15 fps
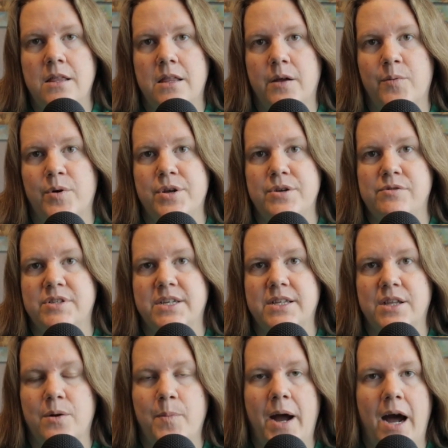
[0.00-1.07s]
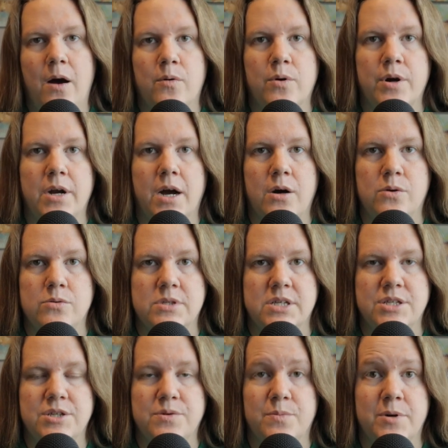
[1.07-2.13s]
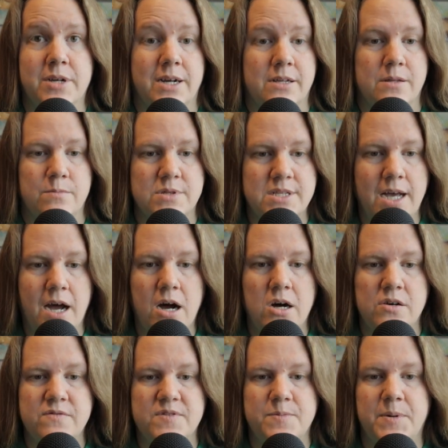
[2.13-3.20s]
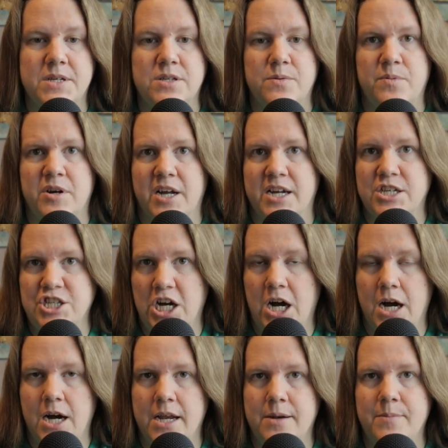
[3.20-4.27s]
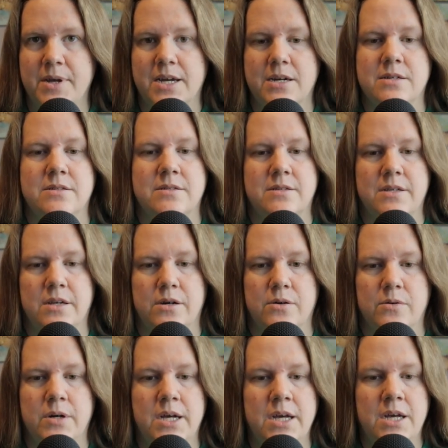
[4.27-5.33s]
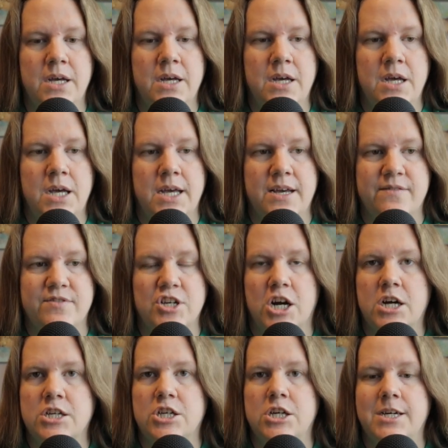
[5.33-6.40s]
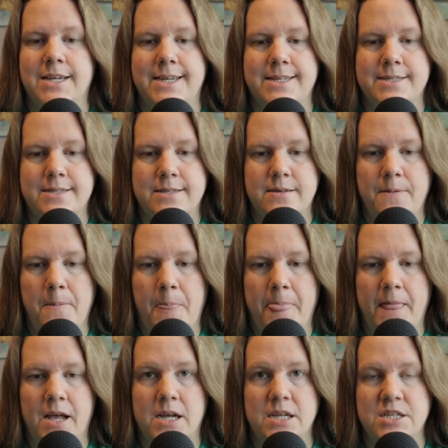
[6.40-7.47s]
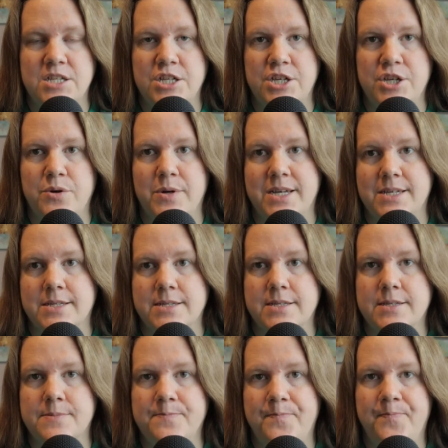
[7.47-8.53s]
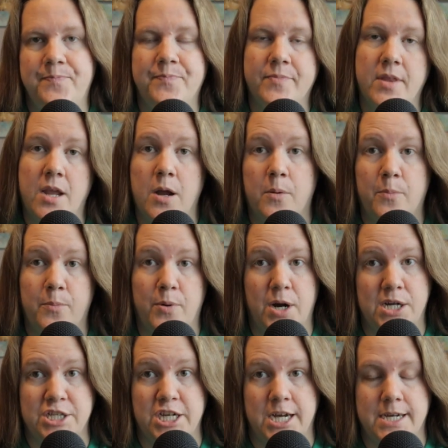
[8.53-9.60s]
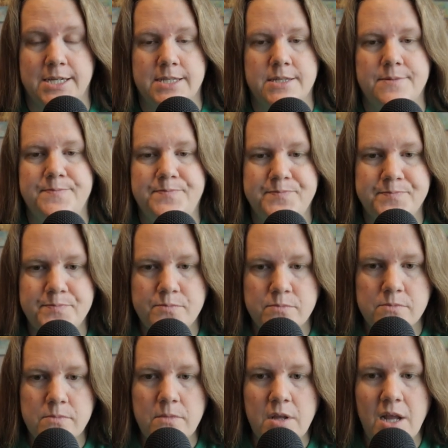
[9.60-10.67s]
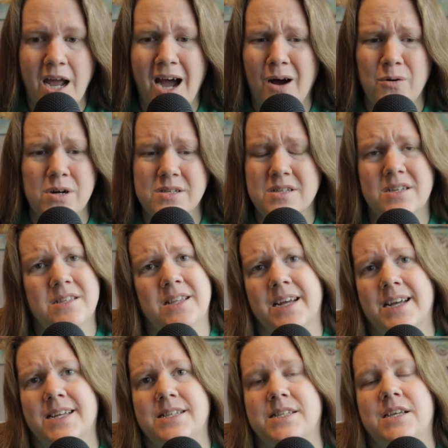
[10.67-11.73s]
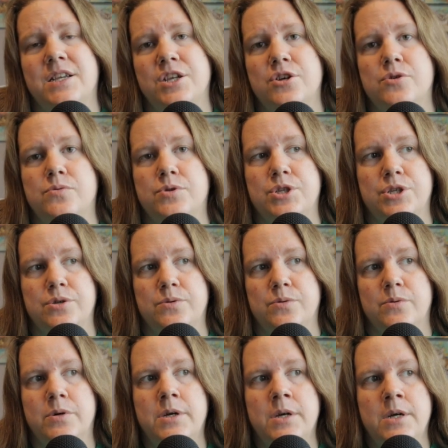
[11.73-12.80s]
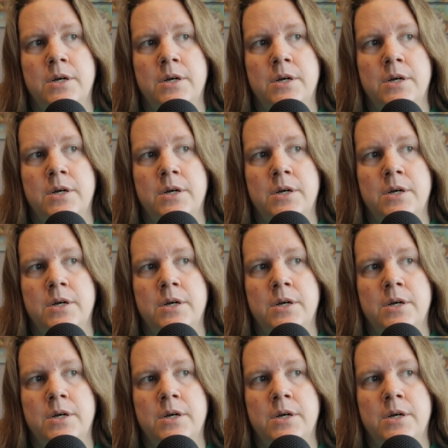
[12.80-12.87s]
they were using their power not only to protect themselves, but to protect John. Because, you know, if John couldn't continue his projects, how else could they continue to